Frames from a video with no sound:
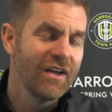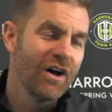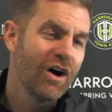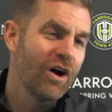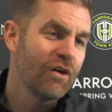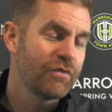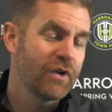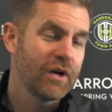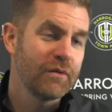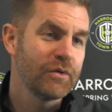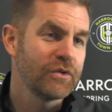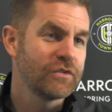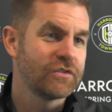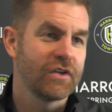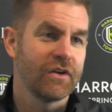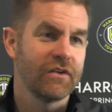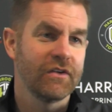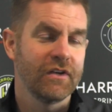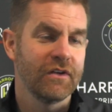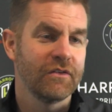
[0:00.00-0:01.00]
Oh, very much
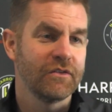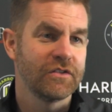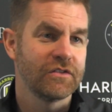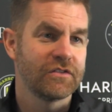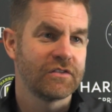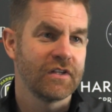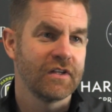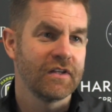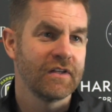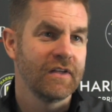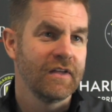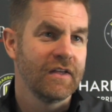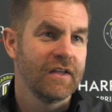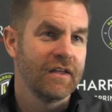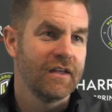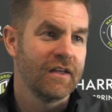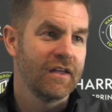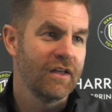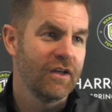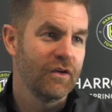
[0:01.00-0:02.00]
so, you know, just
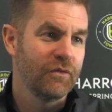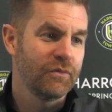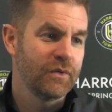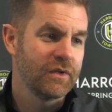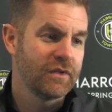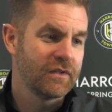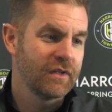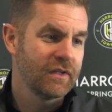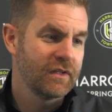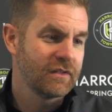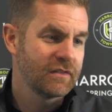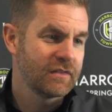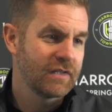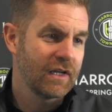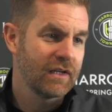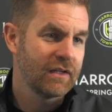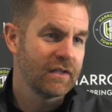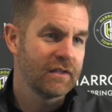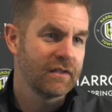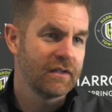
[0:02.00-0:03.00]
with
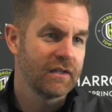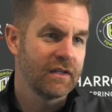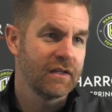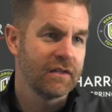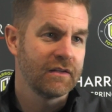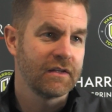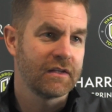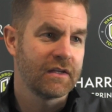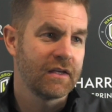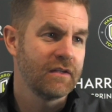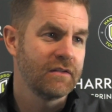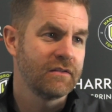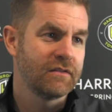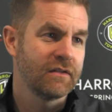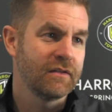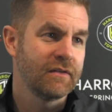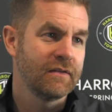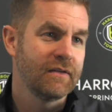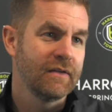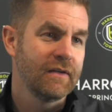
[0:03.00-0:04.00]
Sally and the kids,
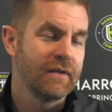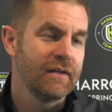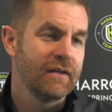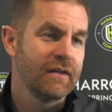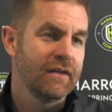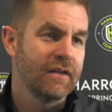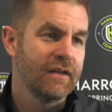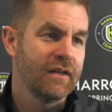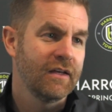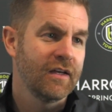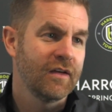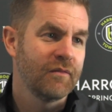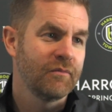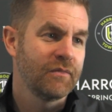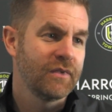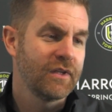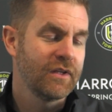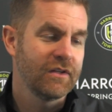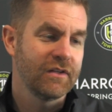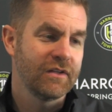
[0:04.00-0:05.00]
and
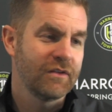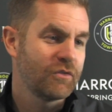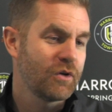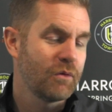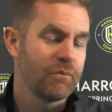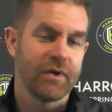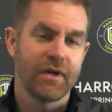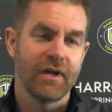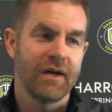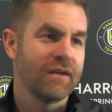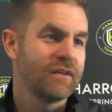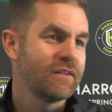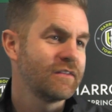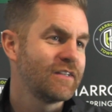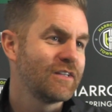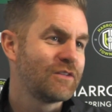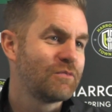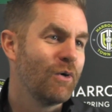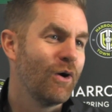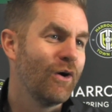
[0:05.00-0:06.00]
they've gone bananas
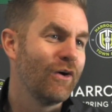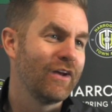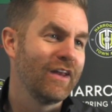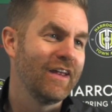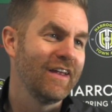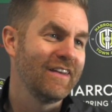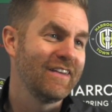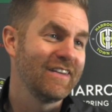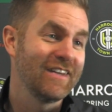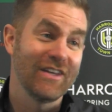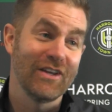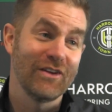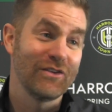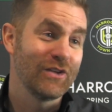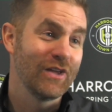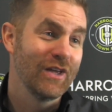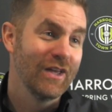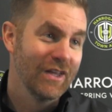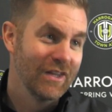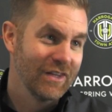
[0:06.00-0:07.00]
this morning, you know,
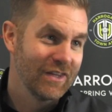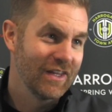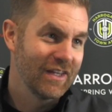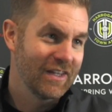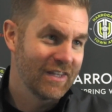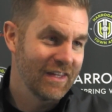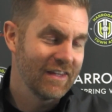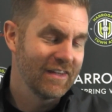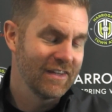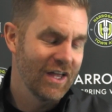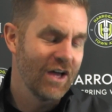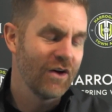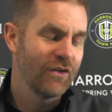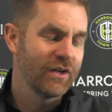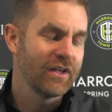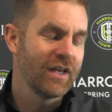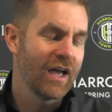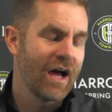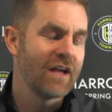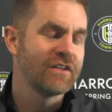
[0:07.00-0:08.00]
thinking now
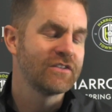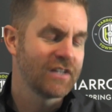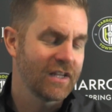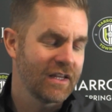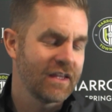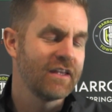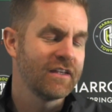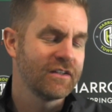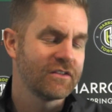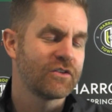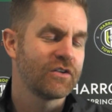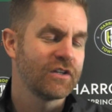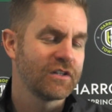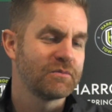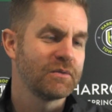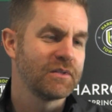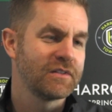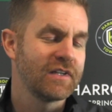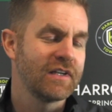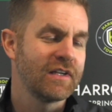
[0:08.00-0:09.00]
it actually is
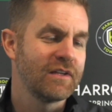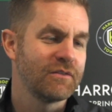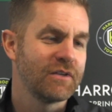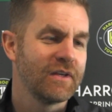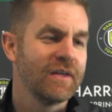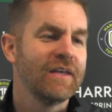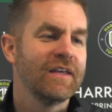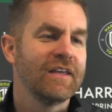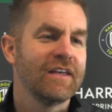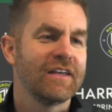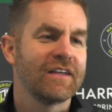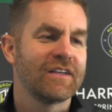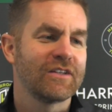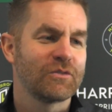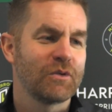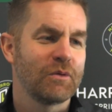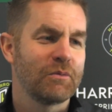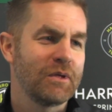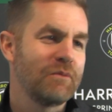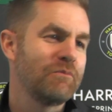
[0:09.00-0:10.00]
Christmas Eve,
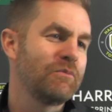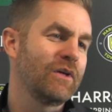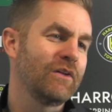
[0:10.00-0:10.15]
because we've been